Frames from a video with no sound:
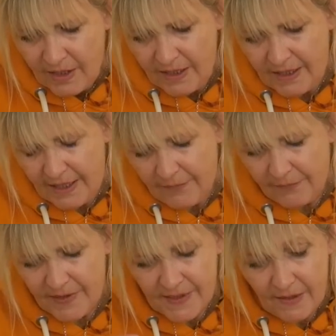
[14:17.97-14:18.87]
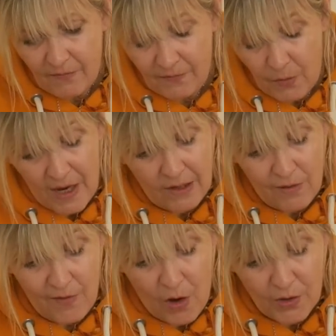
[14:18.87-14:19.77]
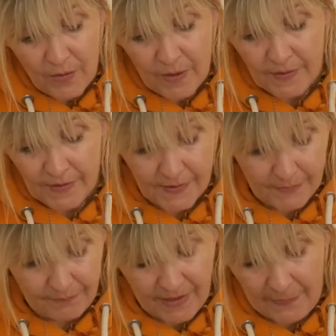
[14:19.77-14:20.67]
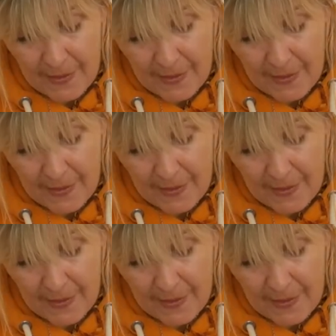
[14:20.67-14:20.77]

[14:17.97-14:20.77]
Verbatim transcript: Yeah, there's a lot, quite a lot of arguments in